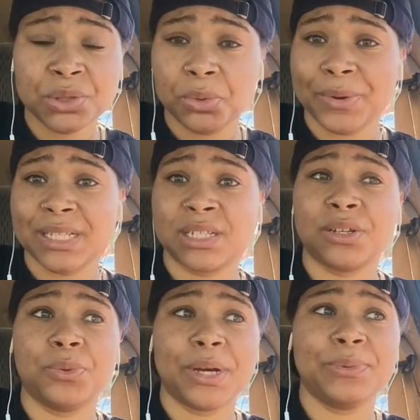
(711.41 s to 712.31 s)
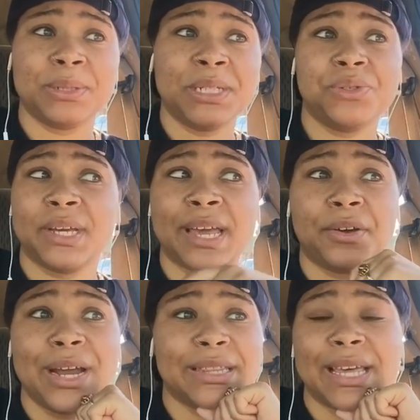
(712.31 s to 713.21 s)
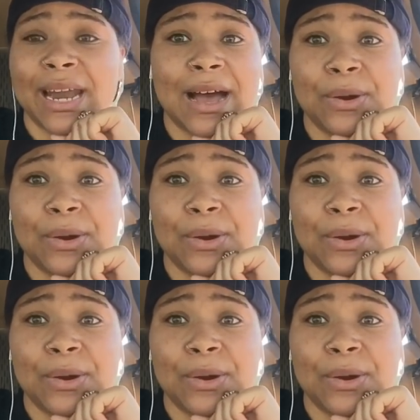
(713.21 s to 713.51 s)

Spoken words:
that you were raised a certain way, which means you can counteract that.